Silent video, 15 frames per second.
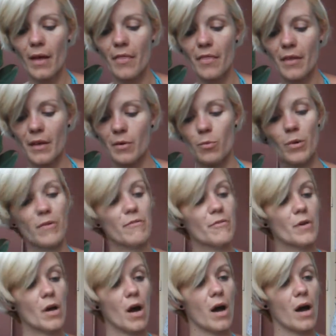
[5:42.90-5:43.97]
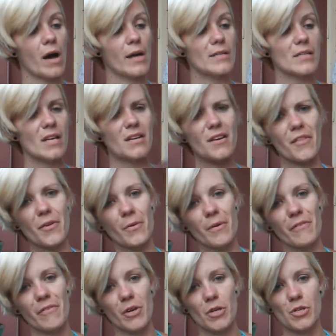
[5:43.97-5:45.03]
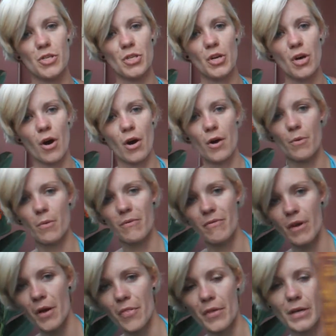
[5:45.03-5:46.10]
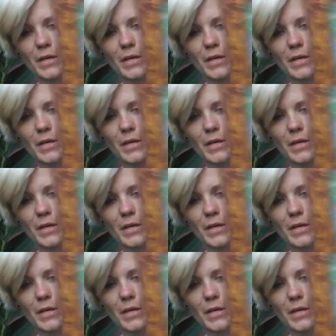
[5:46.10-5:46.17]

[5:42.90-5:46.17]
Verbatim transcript: And then we've got another reversed card. We've got